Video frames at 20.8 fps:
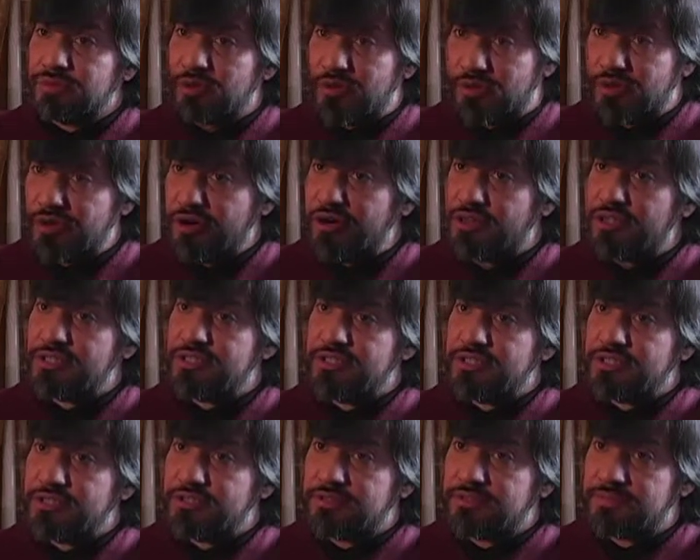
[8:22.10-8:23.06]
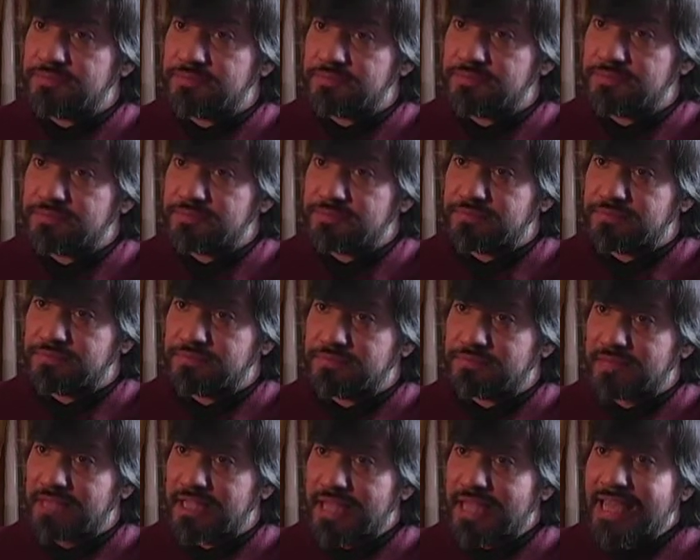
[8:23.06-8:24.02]
or noises.
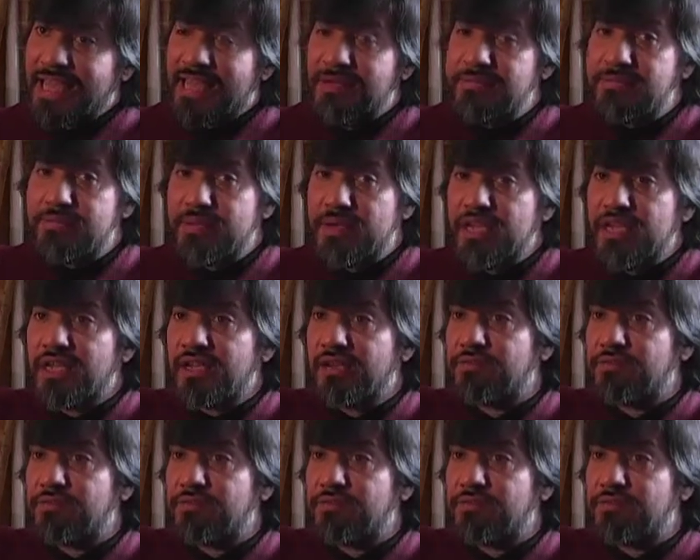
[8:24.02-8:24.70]
A big